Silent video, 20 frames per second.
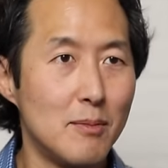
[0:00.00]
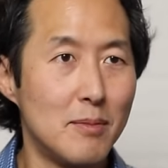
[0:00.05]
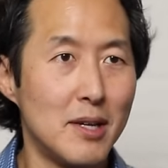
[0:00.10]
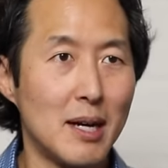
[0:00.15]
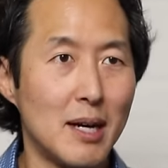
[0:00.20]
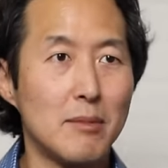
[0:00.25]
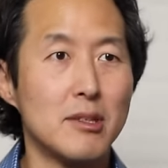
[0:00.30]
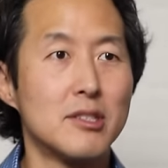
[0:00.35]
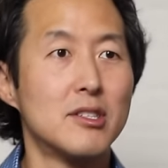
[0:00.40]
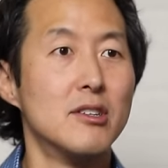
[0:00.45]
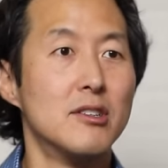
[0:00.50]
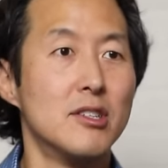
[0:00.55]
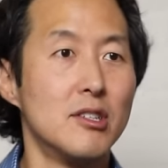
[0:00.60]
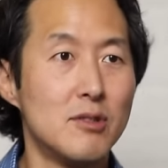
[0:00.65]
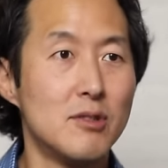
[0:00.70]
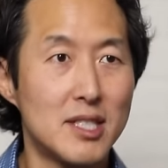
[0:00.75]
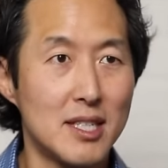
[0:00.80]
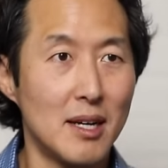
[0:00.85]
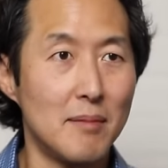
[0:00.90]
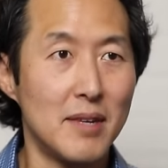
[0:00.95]
be able to
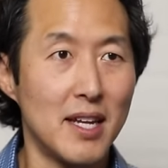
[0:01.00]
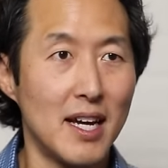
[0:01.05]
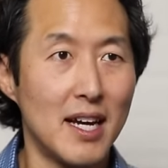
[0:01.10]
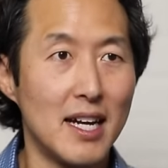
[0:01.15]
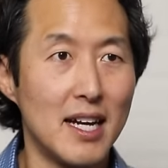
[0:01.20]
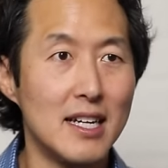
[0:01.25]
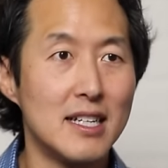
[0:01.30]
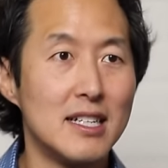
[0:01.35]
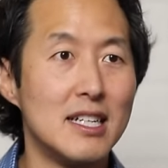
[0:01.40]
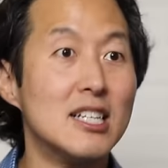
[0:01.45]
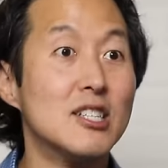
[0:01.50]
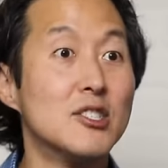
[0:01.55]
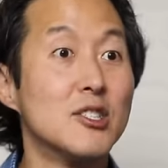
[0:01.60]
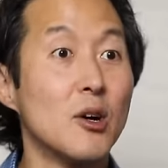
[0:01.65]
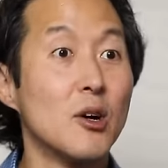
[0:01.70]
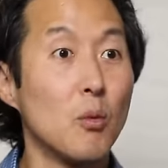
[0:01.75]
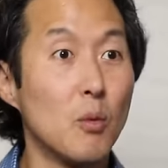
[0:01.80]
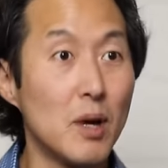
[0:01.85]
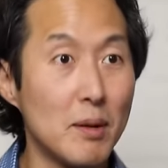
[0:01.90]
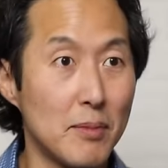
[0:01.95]
do someday is
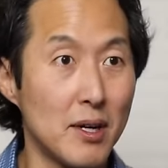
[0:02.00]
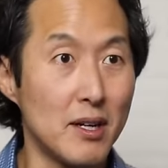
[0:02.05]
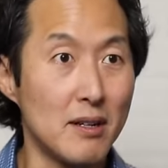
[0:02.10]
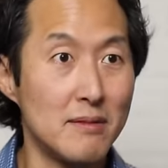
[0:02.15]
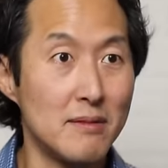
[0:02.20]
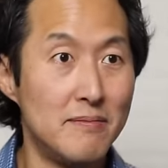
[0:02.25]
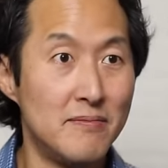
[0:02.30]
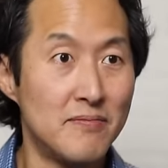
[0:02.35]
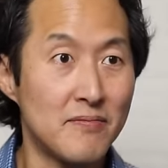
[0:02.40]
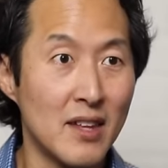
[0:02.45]
the Whipple.